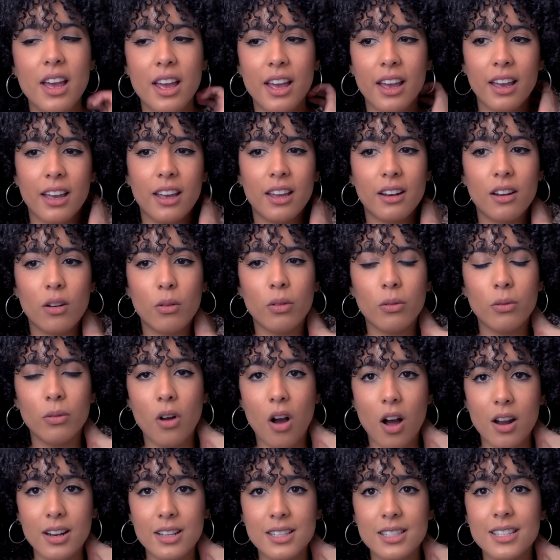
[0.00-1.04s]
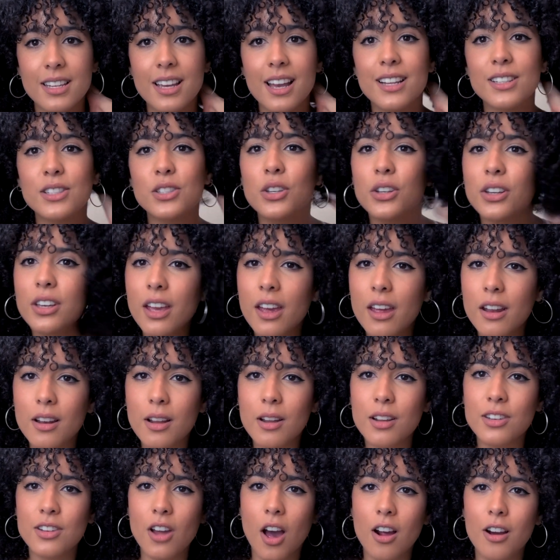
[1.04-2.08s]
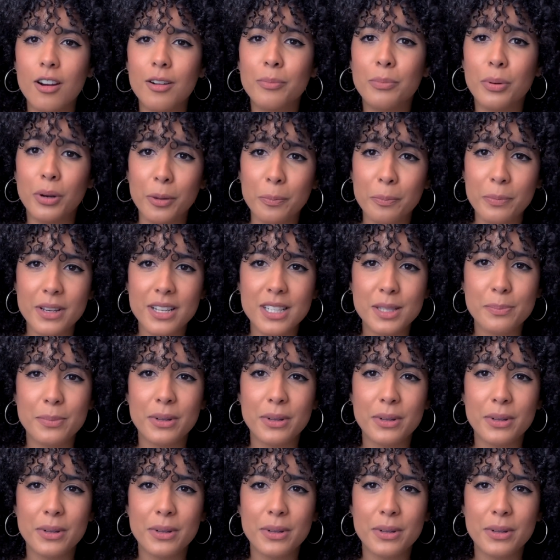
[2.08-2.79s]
And honestly, I took it not on purpose,